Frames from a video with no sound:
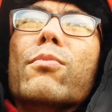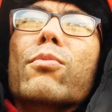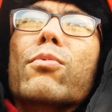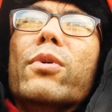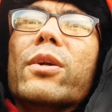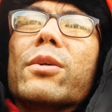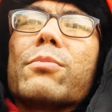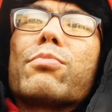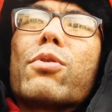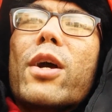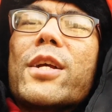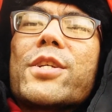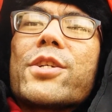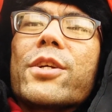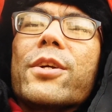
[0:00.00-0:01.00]
rear
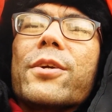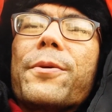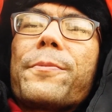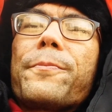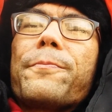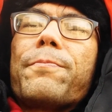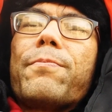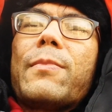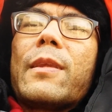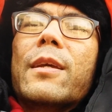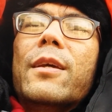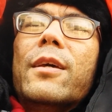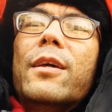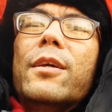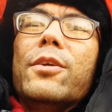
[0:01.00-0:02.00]
pressure
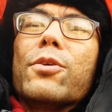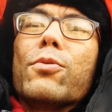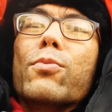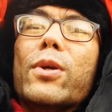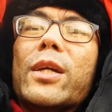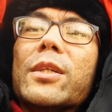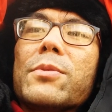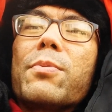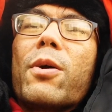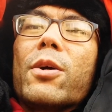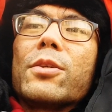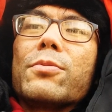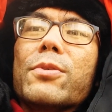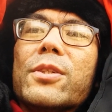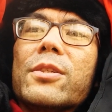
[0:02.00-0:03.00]
in your weakest
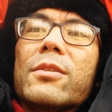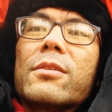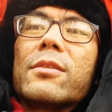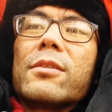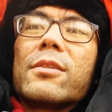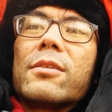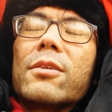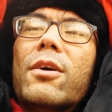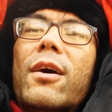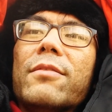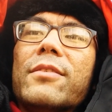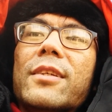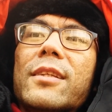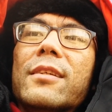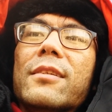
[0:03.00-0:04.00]
parts, which
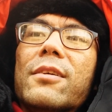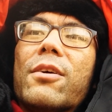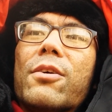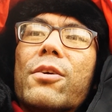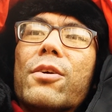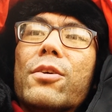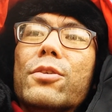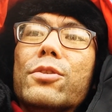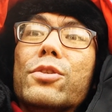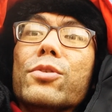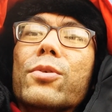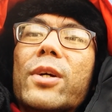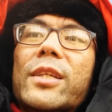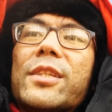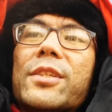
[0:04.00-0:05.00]
often are your
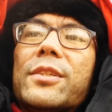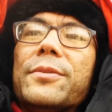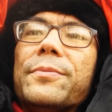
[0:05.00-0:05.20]
joints.